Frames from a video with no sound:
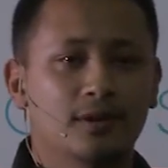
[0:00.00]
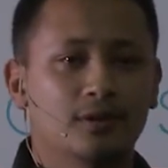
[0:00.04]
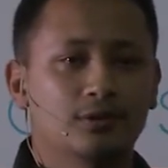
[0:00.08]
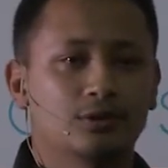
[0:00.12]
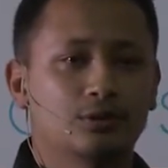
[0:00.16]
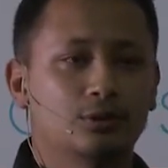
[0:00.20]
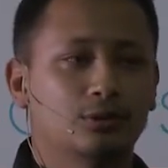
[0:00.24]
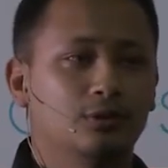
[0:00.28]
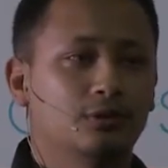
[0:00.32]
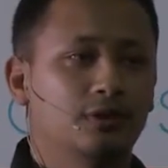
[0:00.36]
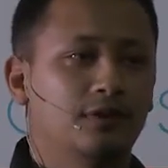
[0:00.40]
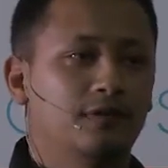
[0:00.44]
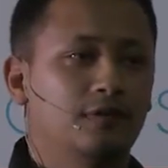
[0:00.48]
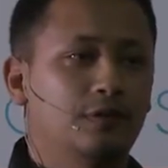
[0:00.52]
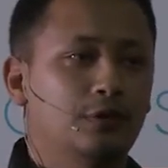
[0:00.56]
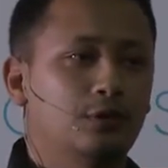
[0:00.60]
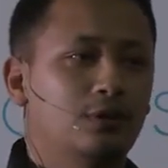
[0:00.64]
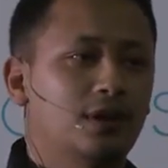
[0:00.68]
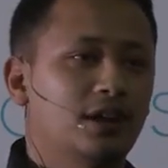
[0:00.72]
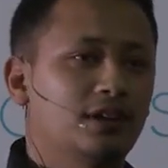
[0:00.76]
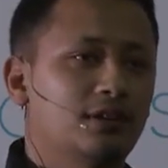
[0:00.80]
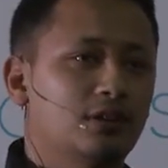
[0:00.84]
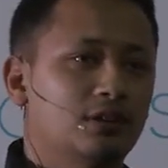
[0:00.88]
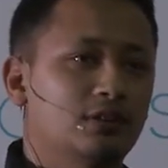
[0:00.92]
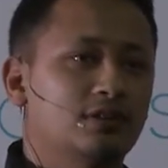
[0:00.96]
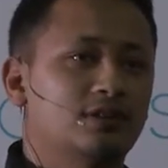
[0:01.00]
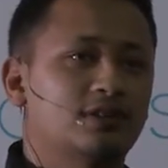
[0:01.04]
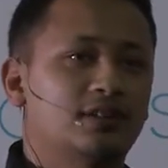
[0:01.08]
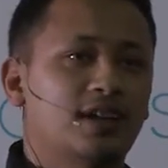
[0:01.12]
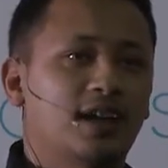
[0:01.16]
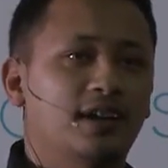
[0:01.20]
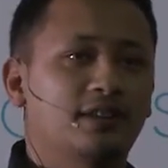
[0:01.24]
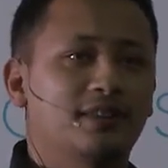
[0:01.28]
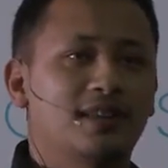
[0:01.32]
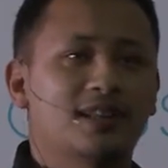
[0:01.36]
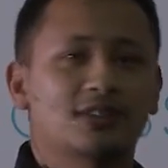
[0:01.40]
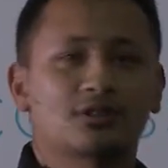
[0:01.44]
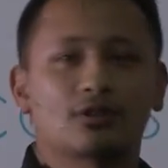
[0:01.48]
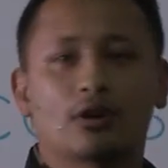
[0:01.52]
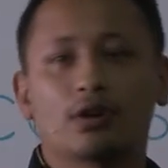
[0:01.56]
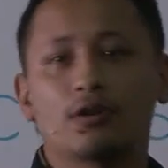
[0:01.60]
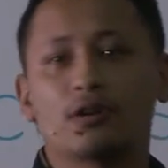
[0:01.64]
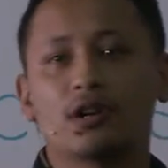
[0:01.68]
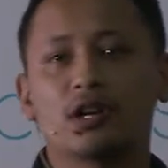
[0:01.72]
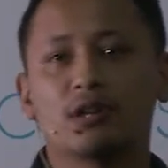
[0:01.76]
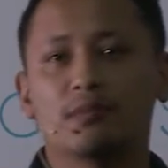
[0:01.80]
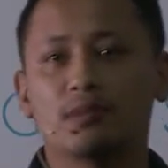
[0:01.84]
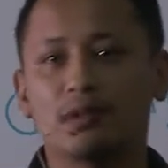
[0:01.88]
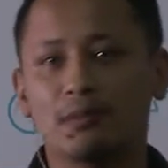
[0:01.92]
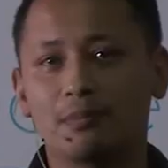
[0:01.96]
So if you get a site that's
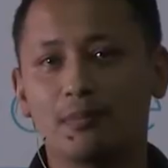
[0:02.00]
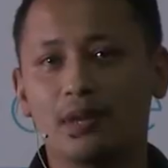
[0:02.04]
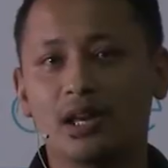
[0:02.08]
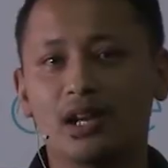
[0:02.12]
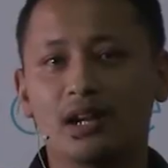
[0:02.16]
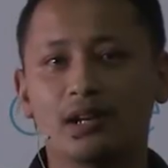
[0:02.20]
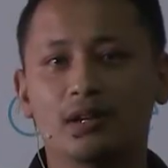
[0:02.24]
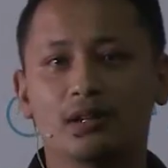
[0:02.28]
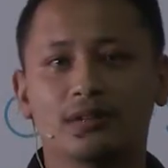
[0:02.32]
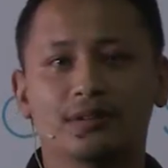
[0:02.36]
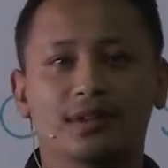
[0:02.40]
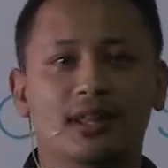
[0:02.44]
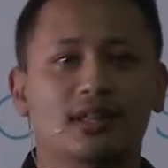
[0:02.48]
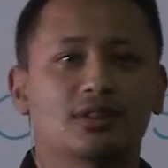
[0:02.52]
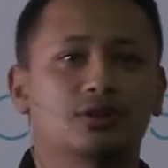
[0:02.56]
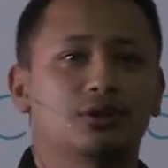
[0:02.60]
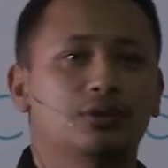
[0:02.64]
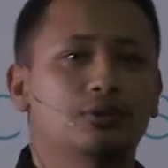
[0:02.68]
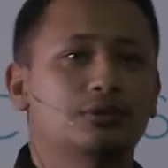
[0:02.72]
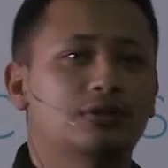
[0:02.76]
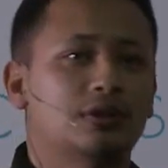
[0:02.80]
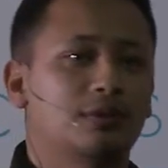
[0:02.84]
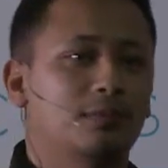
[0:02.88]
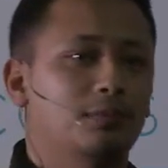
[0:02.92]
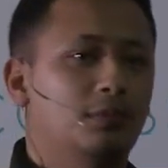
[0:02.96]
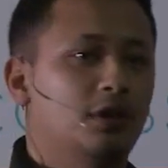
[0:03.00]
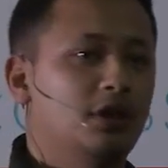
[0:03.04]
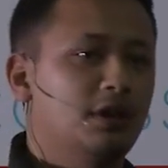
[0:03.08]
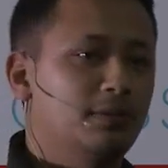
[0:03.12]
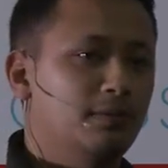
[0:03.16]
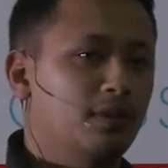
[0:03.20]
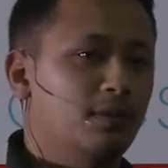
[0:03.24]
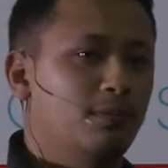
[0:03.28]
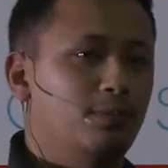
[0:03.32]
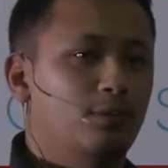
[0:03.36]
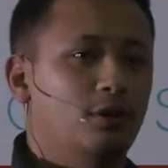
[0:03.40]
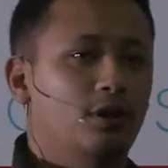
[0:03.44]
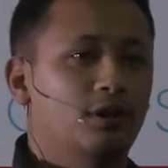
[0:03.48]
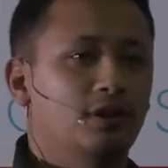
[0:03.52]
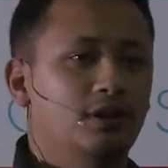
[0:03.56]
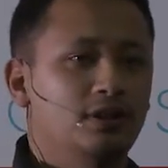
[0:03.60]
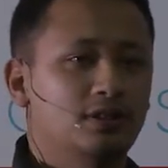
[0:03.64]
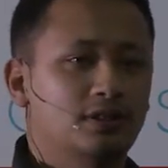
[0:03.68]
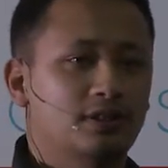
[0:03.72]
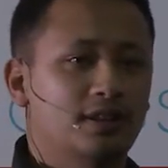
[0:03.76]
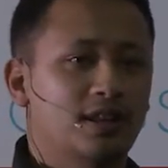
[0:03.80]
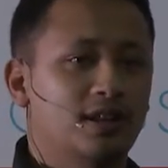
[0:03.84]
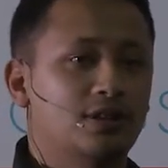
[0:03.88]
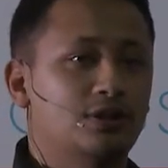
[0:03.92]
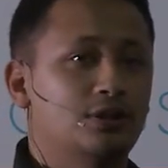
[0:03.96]
already been made, that's using multiple
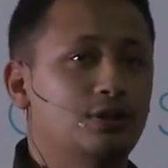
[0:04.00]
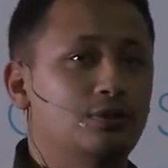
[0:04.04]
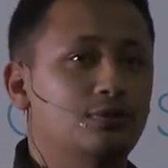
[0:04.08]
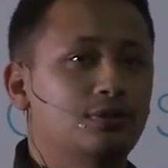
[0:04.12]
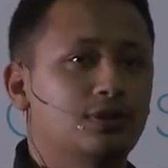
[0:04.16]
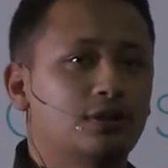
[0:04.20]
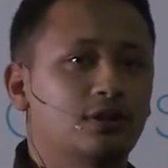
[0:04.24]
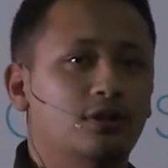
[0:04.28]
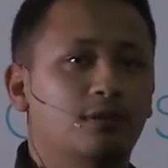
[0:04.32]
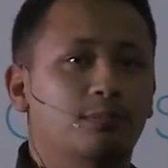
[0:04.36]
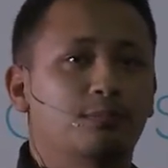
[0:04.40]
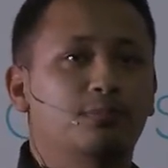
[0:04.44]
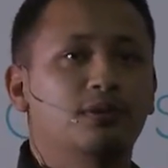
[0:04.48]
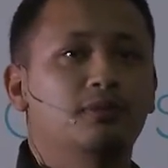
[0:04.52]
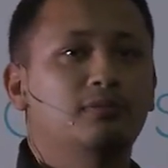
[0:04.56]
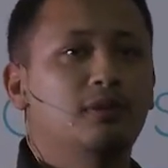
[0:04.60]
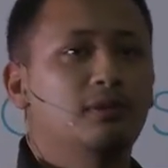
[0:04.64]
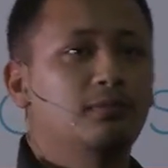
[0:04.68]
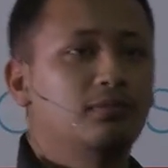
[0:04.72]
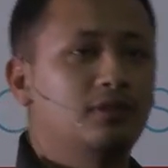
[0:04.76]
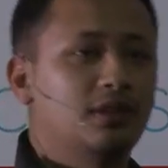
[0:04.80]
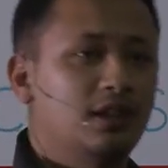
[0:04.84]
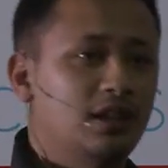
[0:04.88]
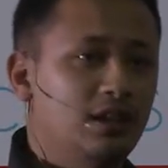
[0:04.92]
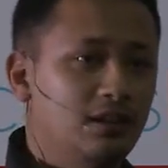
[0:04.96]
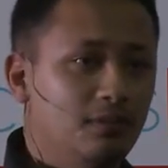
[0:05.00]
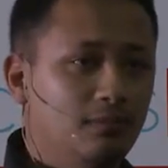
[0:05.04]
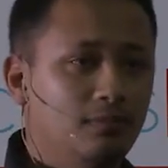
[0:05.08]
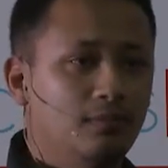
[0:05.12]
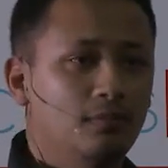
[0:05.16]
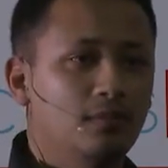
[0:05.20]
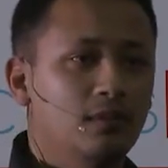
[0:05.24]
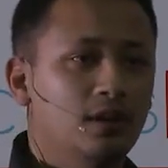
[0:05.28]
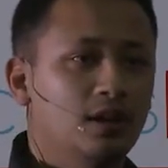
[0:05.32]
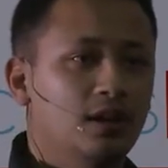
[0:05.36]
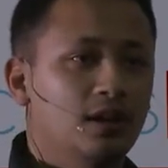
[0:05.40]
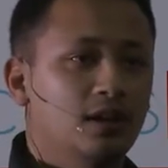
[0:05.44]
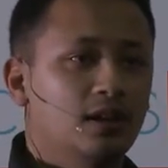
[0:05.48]
plugins, that's using a premium theme,